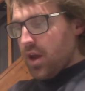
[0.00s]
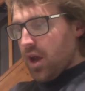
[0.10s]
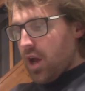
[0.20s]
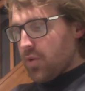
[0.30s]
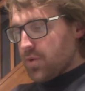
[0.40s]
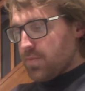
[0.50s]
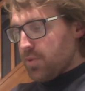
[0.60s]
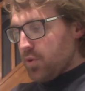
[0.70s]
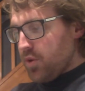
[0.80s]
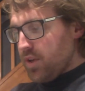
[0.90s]
I was
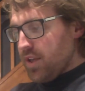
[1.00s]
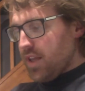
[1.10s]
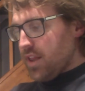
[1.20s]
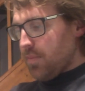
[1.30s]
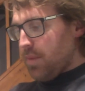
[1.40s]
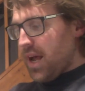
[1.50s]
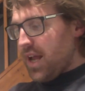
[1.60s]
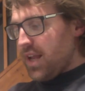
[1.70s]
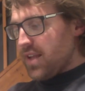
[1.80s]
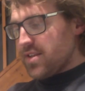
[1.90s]
born in the
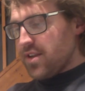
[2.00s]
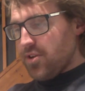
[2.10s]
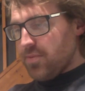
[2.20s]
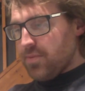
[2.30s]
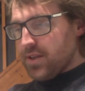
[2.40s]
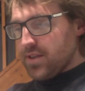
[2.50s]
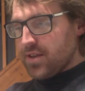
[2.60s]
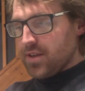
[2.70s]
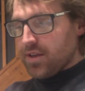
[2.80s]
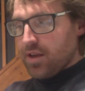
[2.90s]
palace allotment.